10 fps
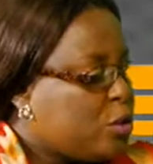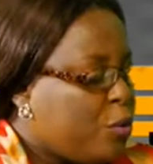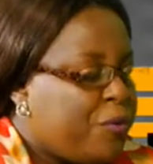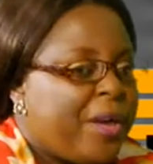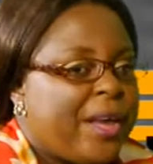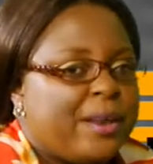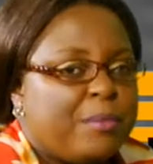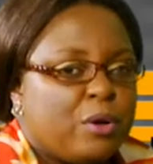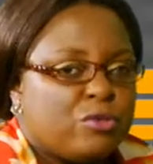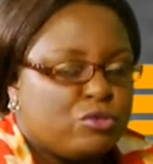we've heard
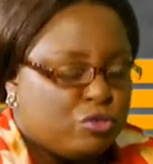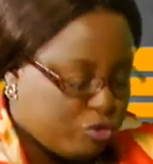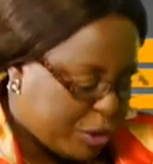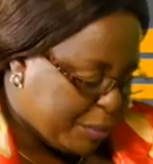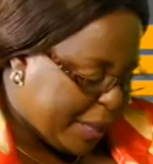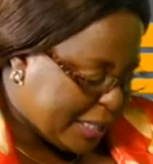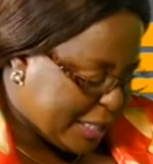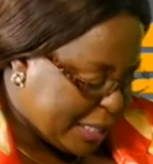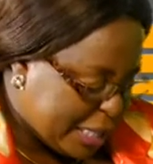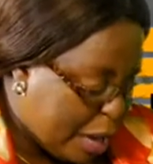about
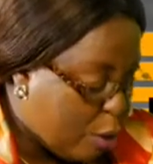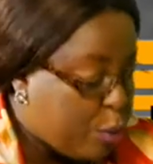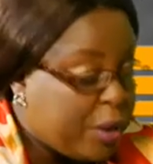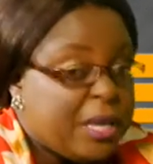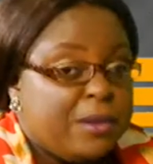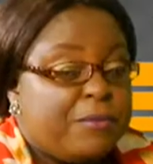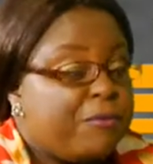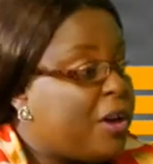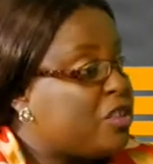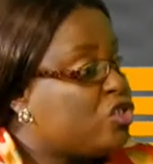treatments. Now,
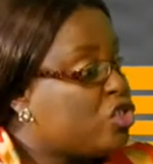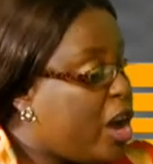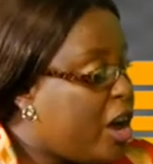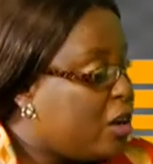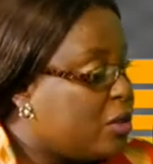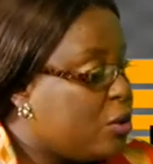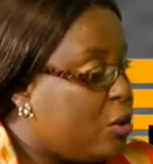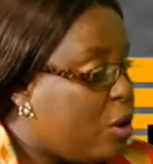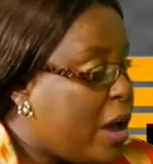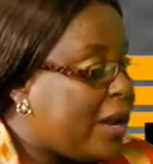if a child
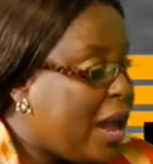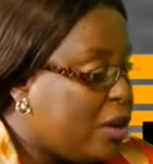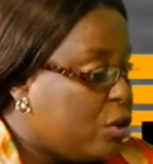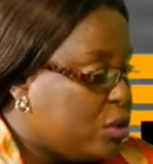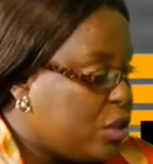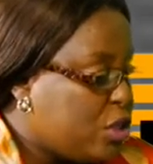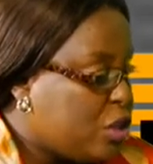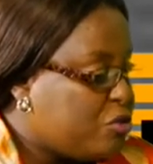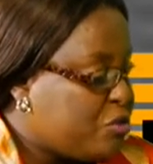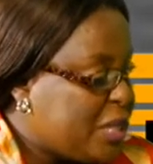or an adult is
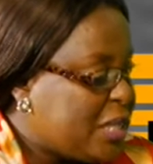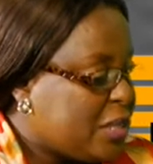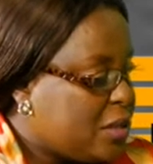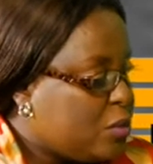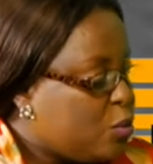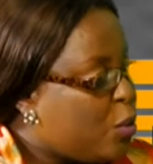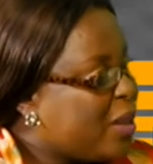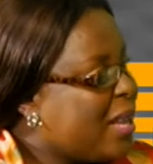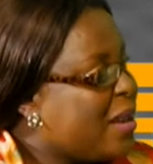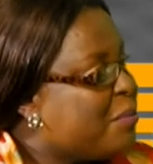not treated,
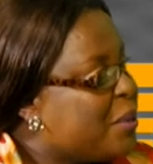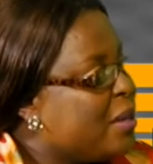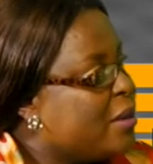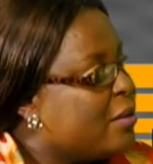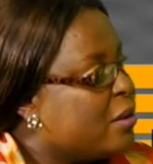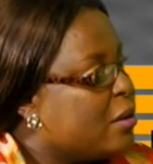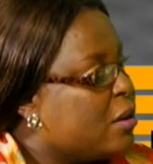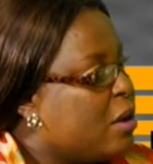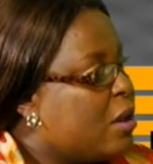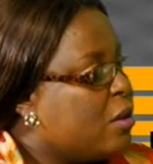what can be
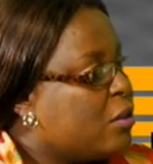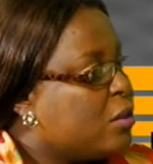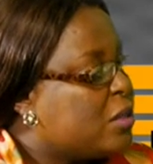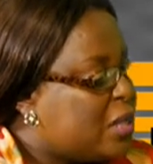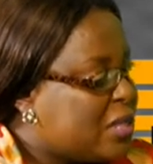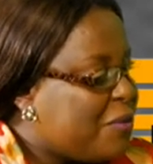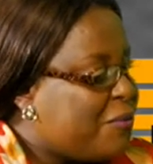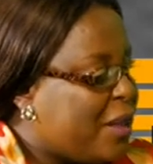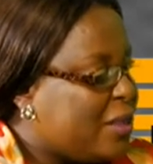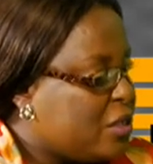the
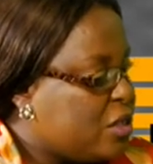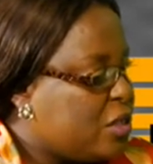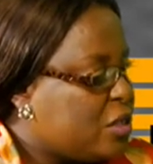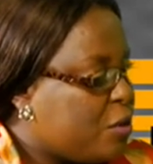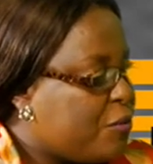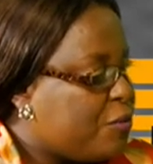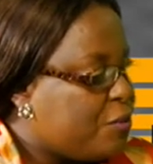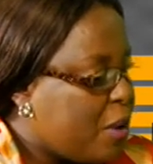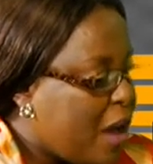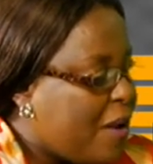disadvantages of
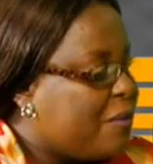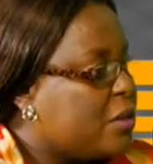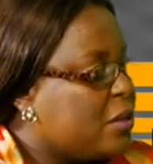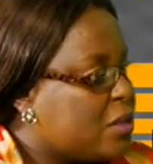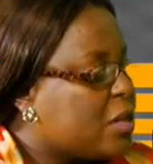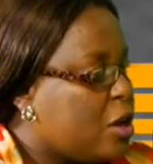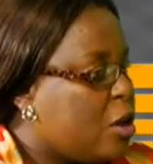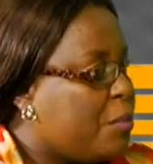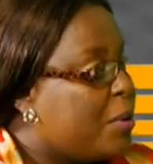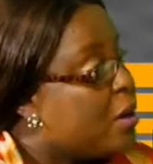having this
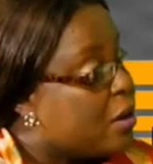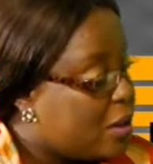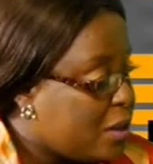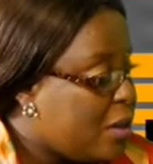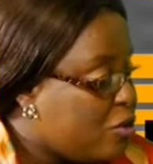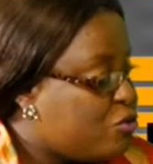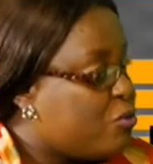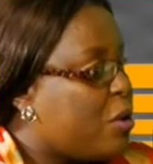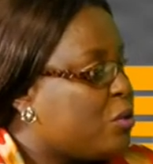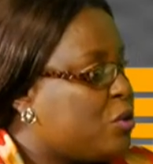club leg
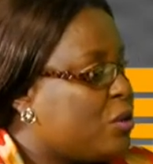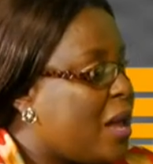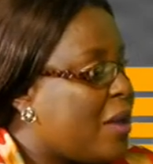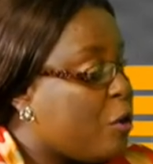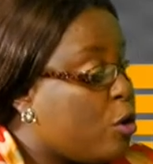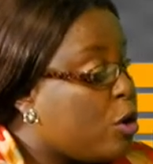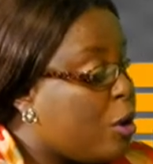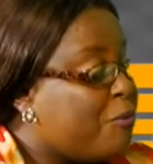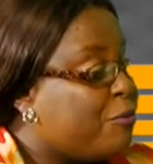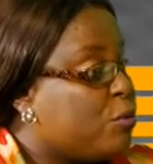throughout your life, or
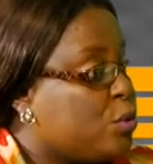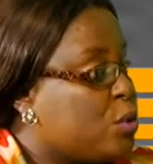clubfoot?